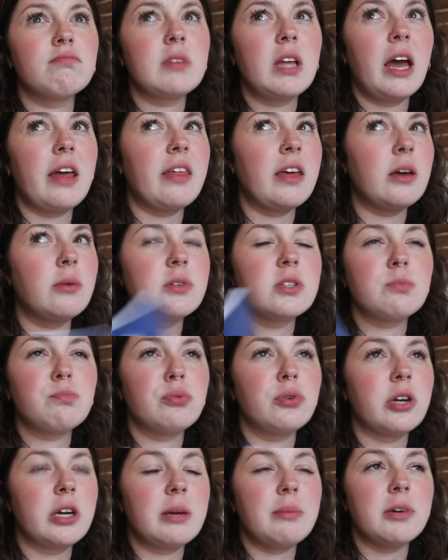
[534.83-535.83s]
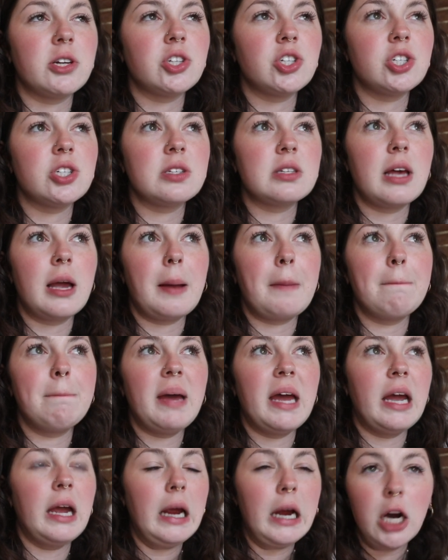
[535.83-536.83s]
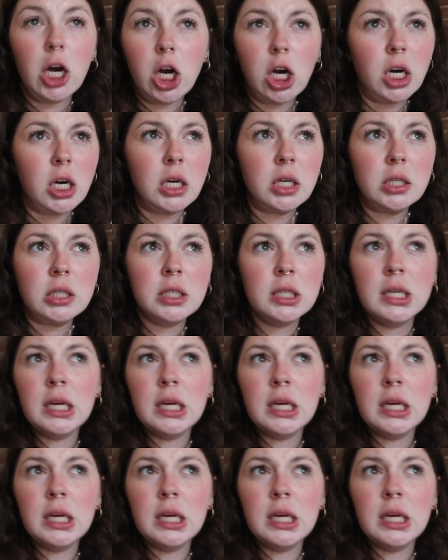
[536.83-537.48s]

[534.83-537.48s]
think it was pretty much just like pear